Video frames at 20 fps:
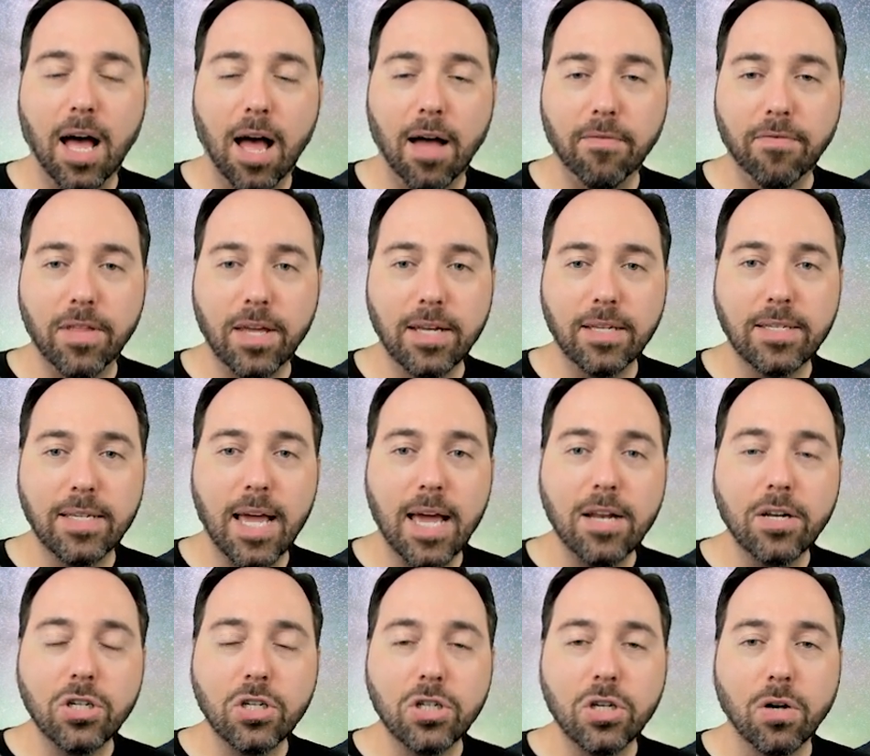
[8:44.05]
of this
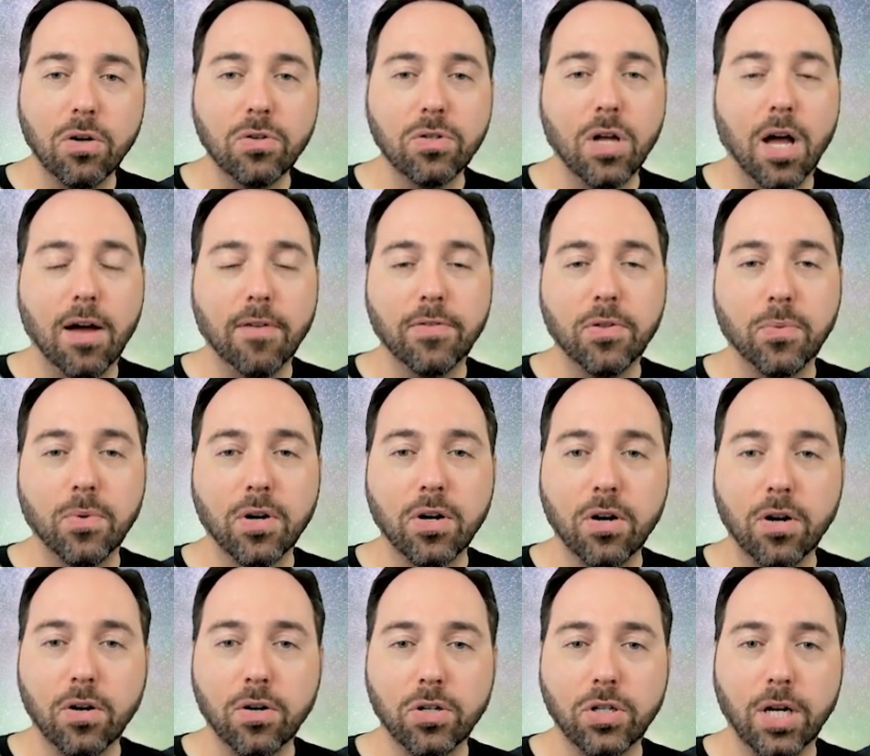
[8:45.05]
and shows off the
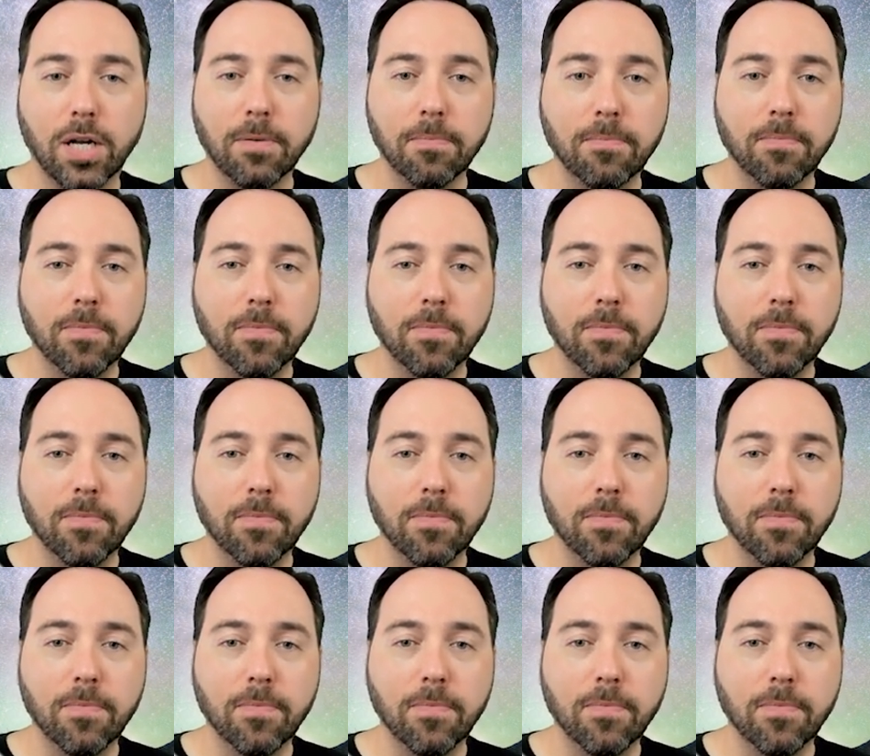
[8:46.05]
recursion.